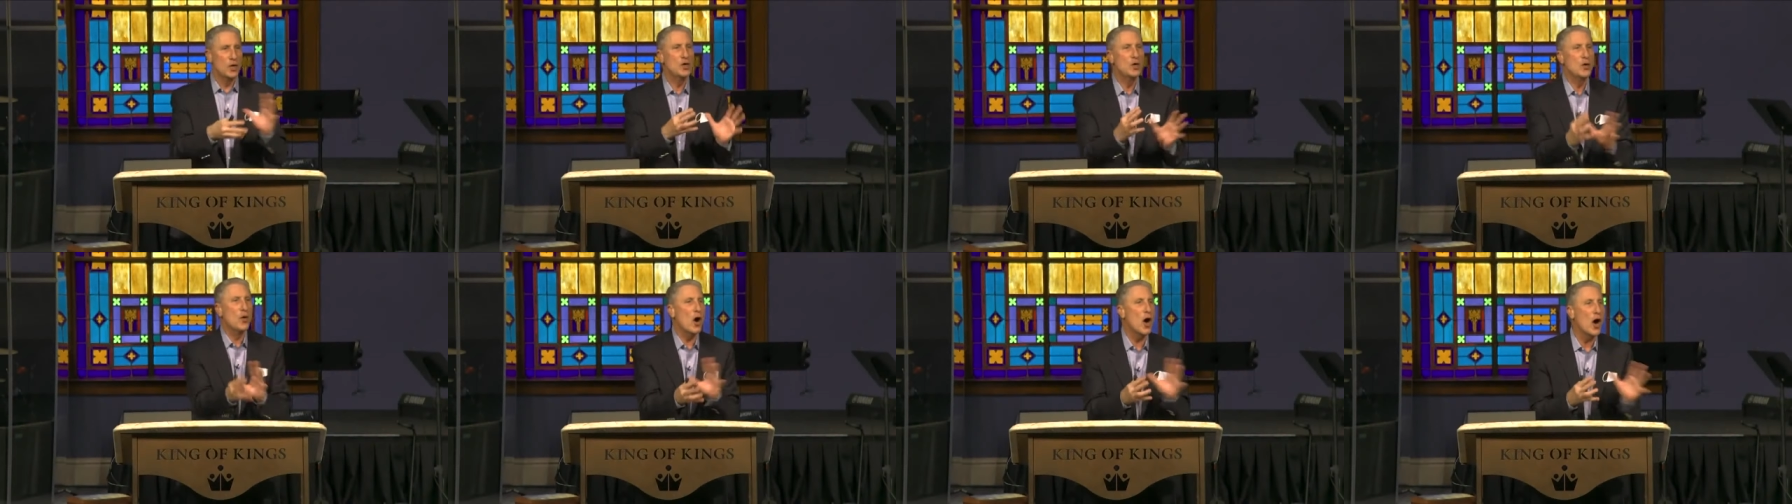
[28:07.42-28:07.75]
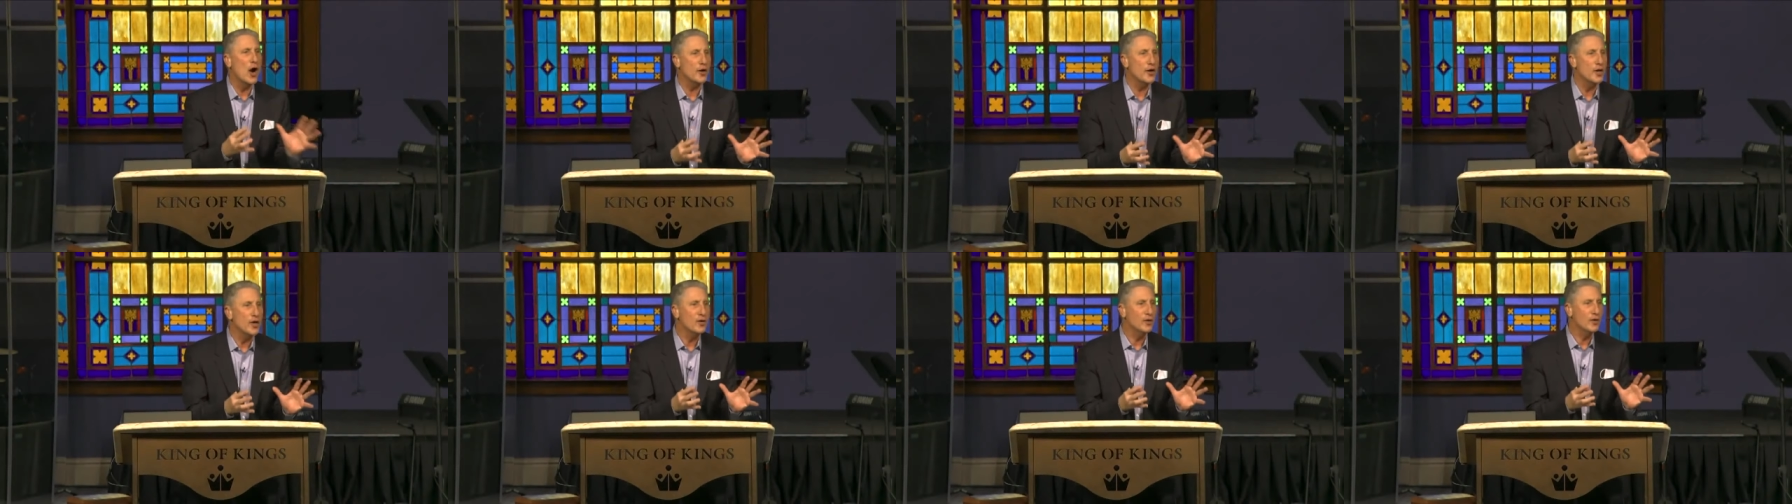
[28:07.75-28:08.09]
Who
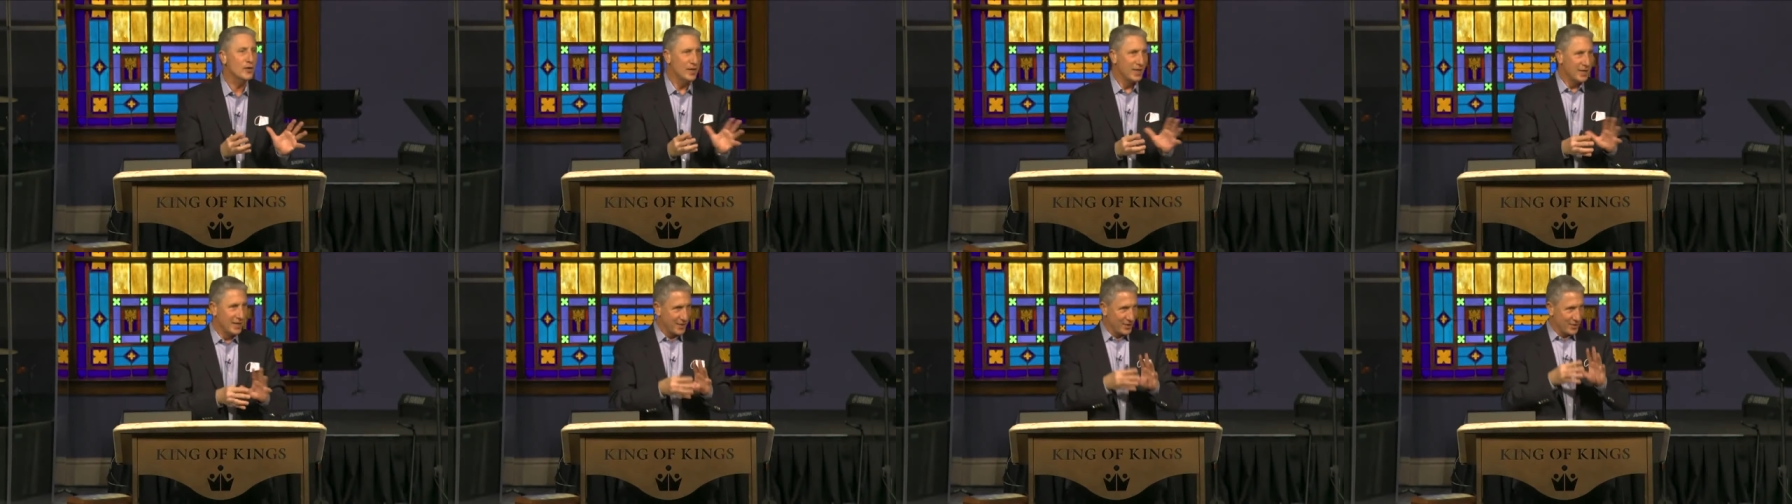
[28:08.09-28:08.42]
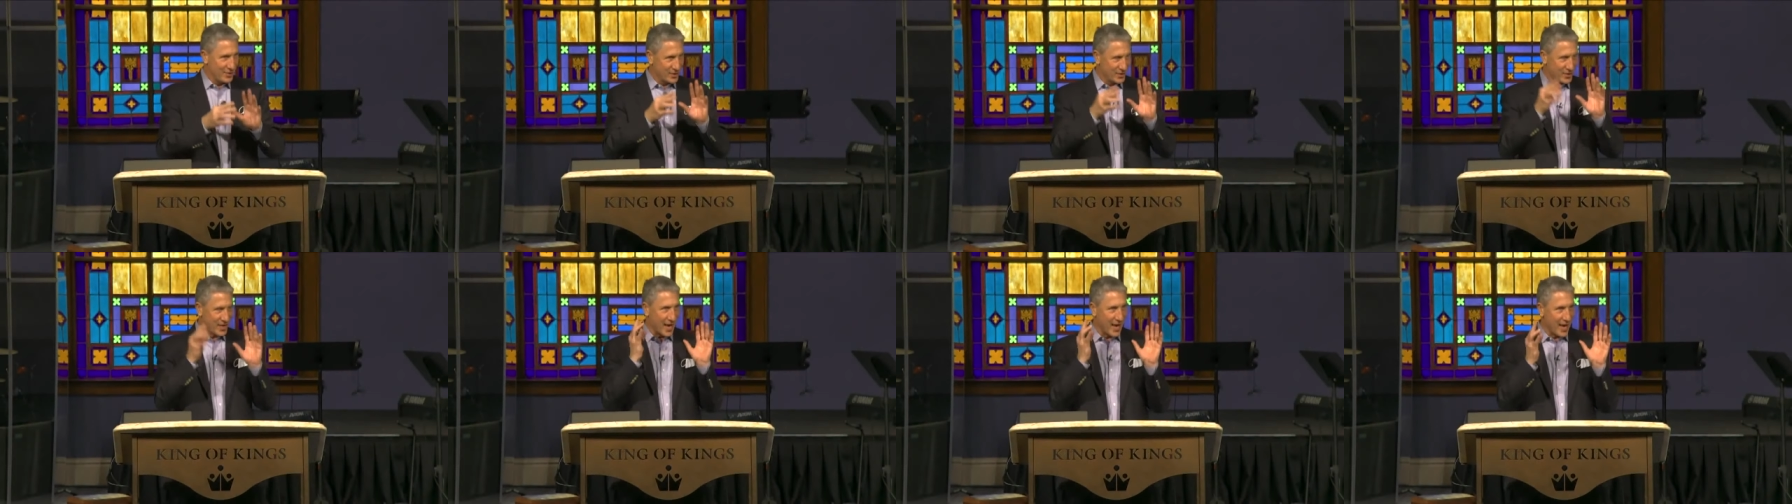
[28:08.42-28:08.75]
are you? You
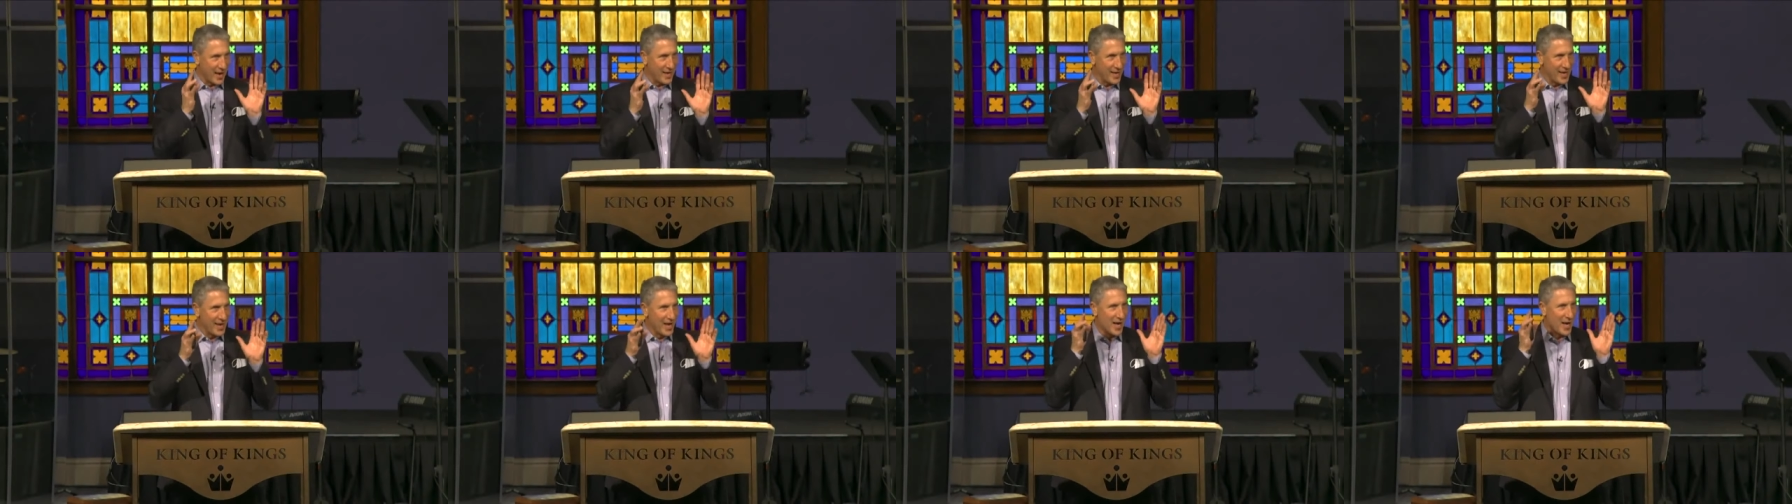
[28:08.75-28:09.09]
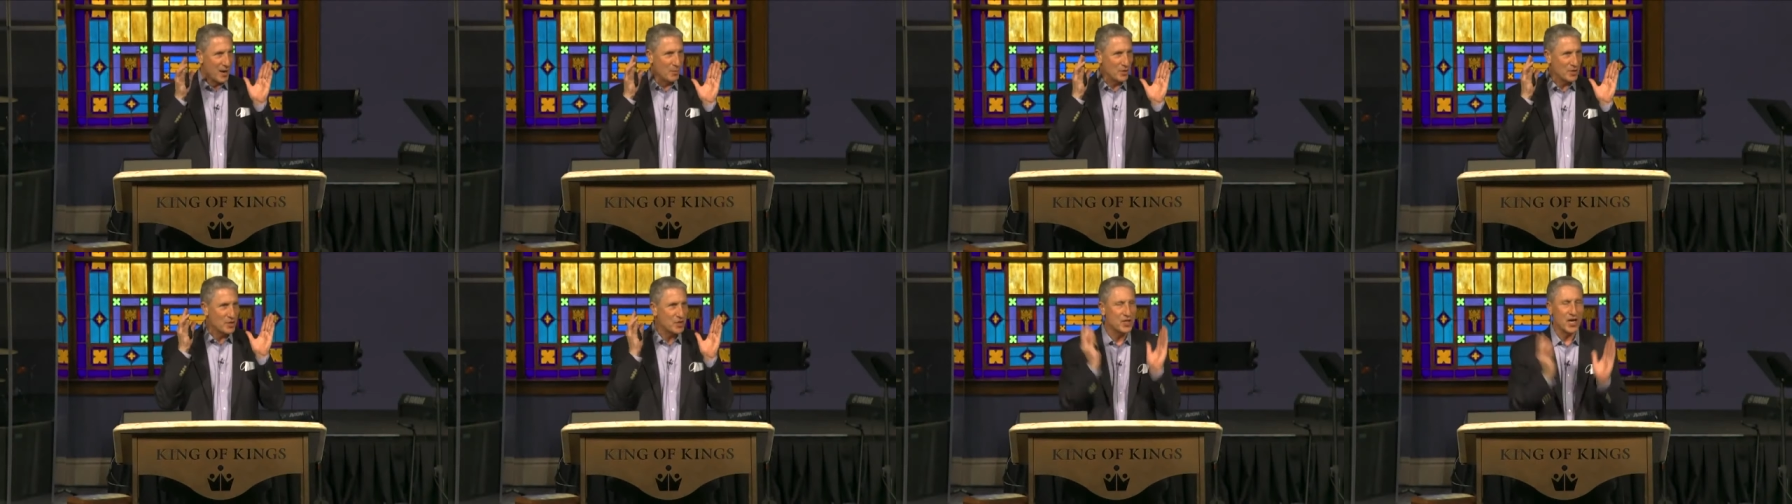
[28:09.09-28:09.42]
say,
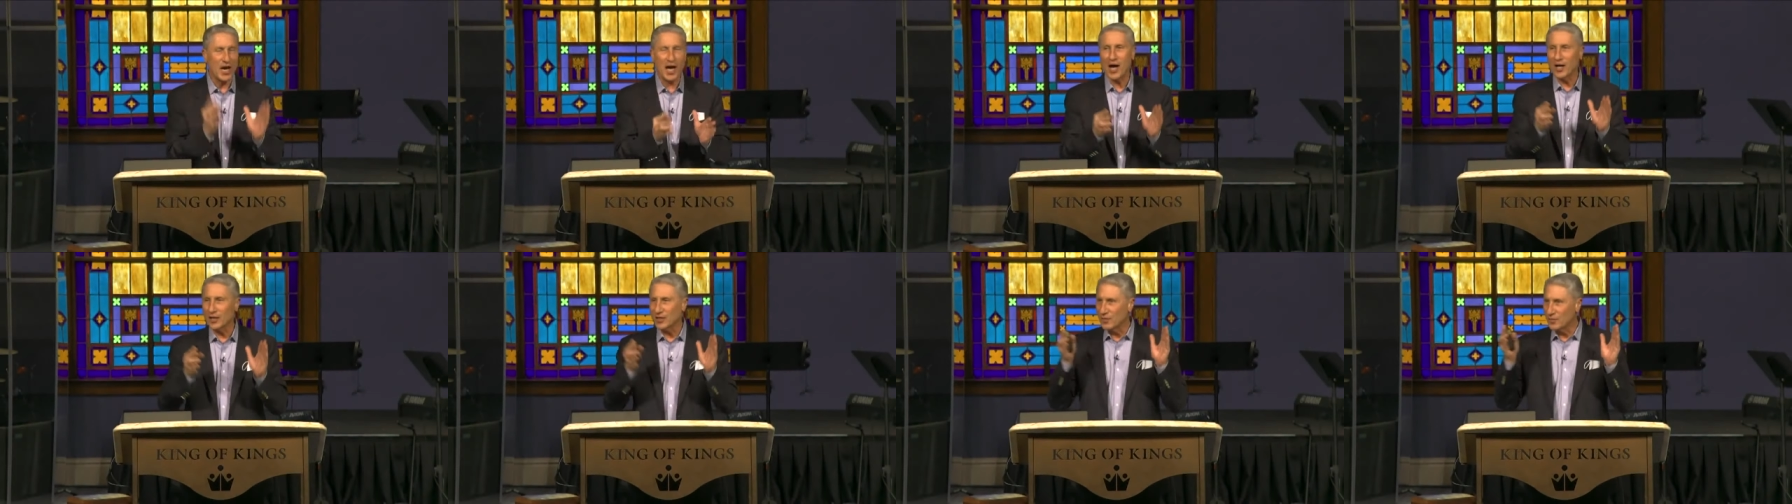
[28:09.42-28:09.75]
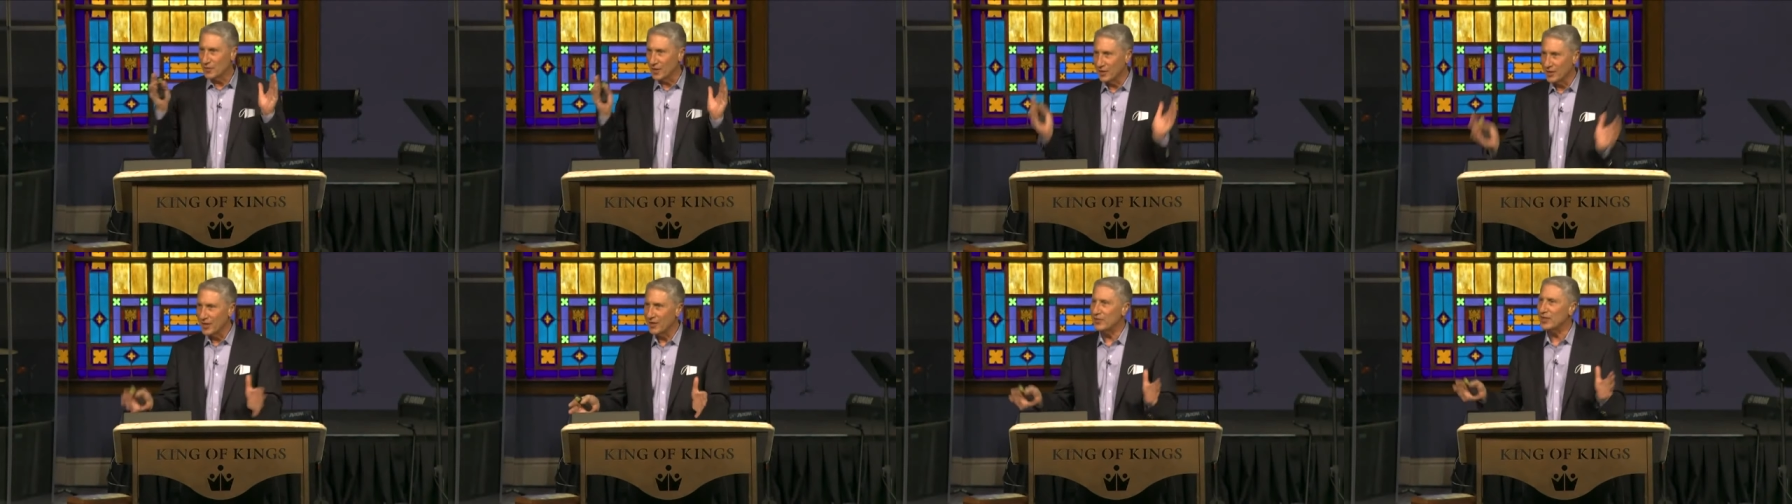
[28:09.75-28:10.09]
I'm a child of
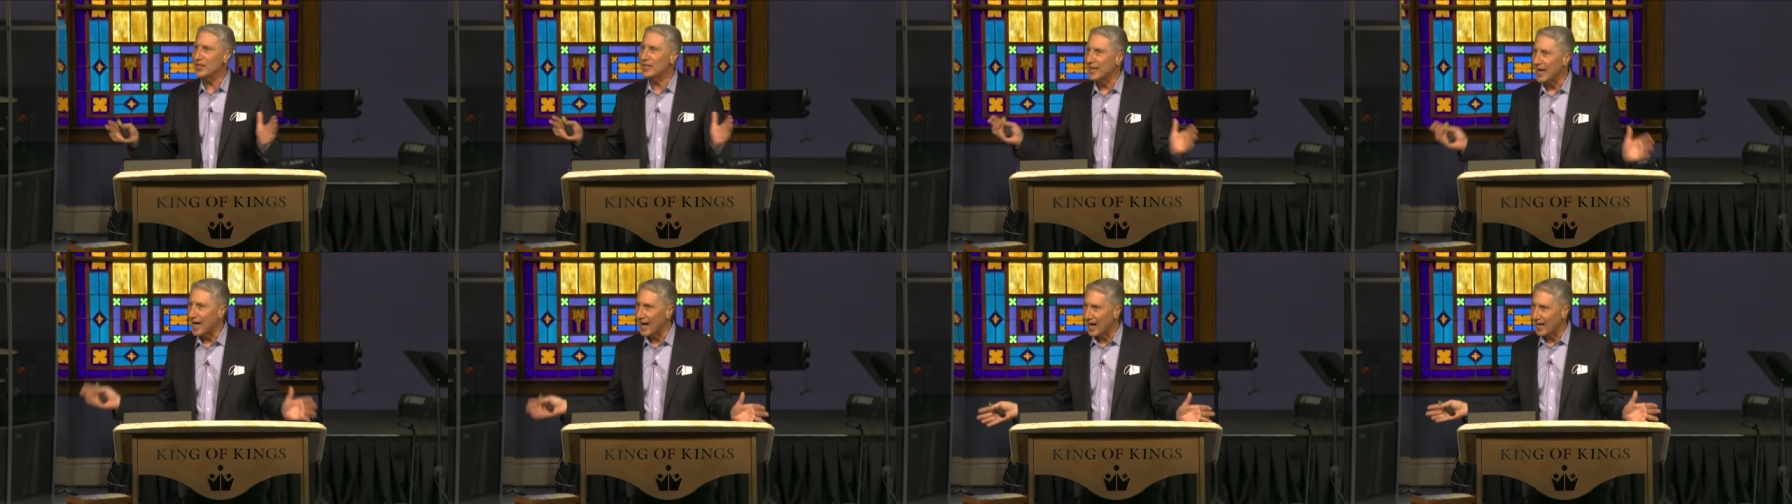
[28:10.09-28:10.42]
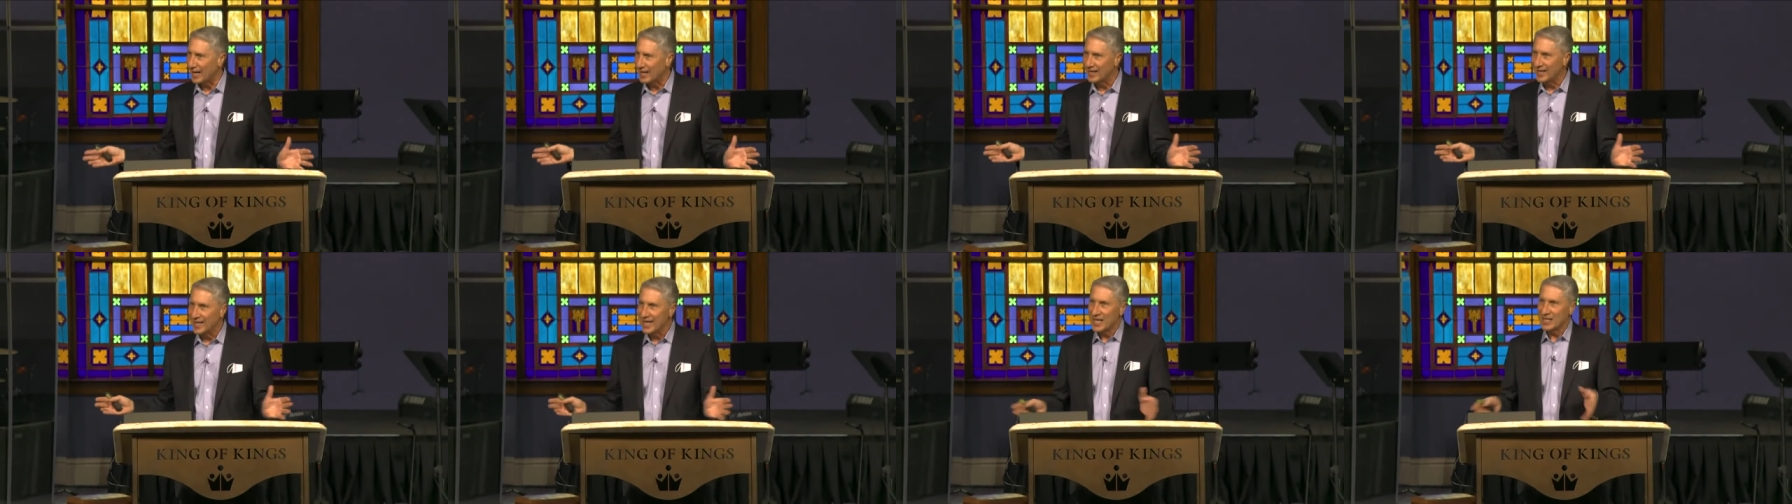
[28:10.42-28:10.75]
the living God,